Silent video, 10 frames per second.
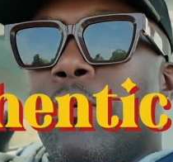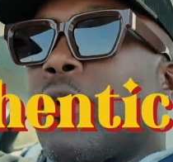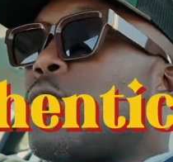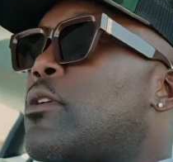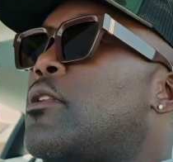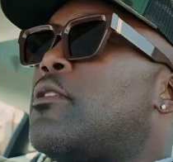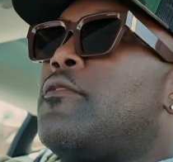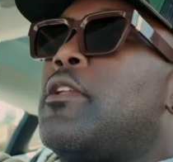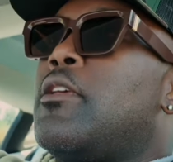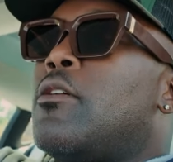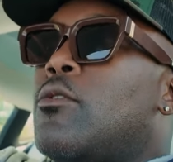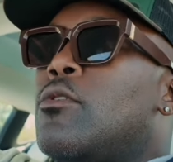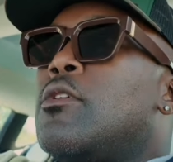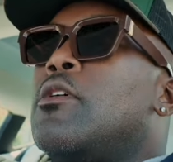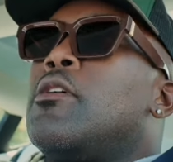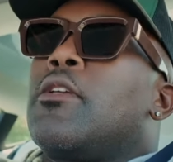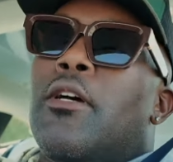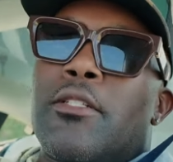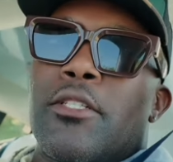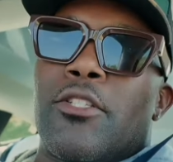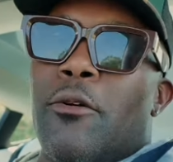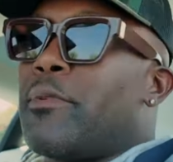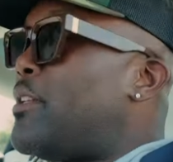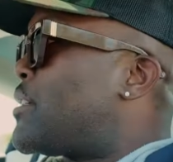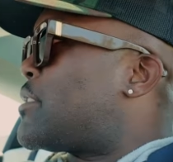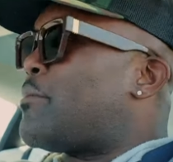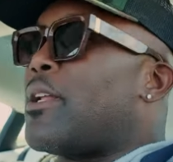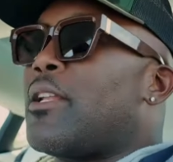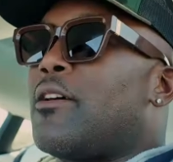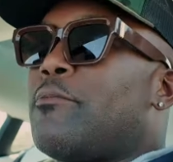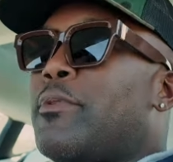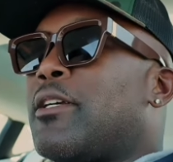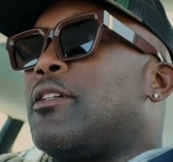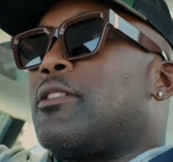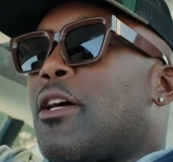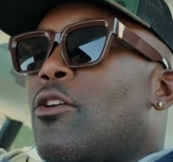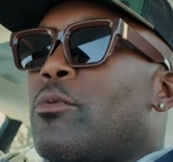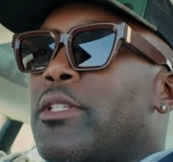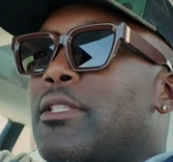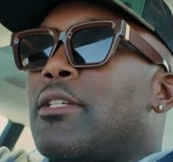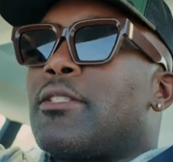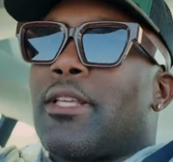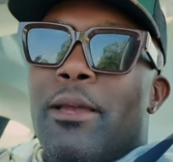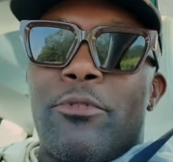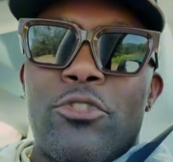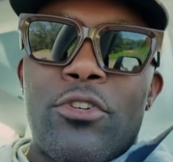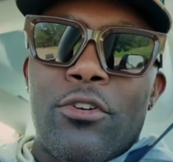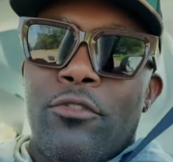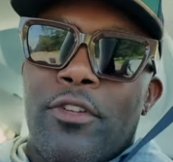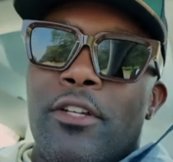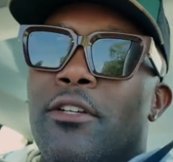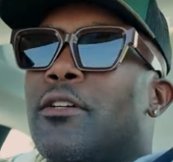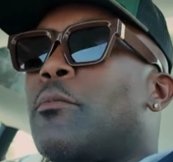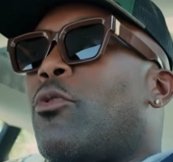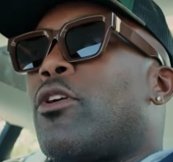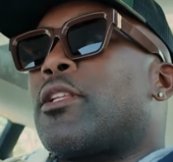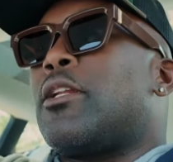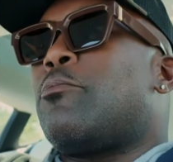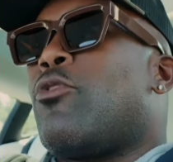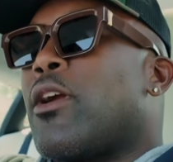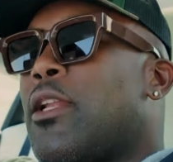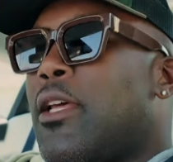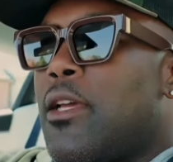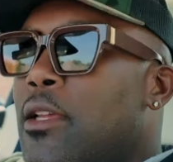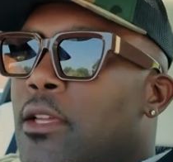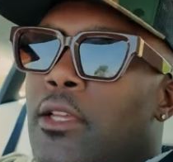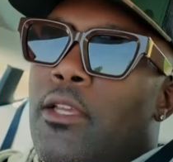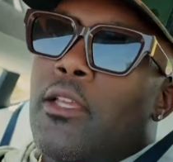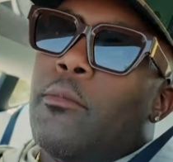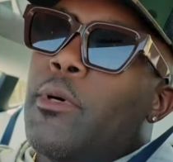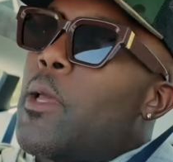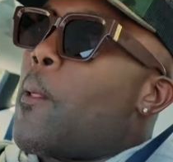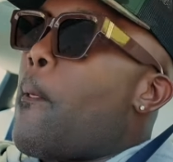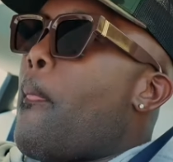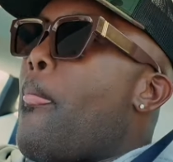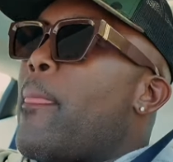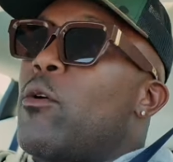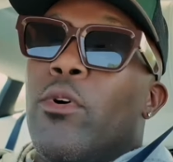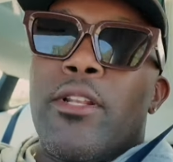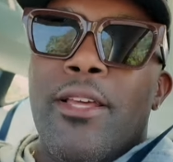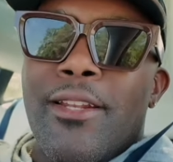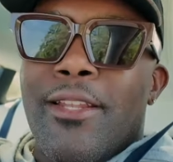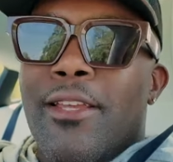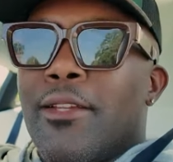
Back with another video. Y'all just saw me look to my left because I always see a cyber truck over there parked in a parking lot. But it wasn't that today.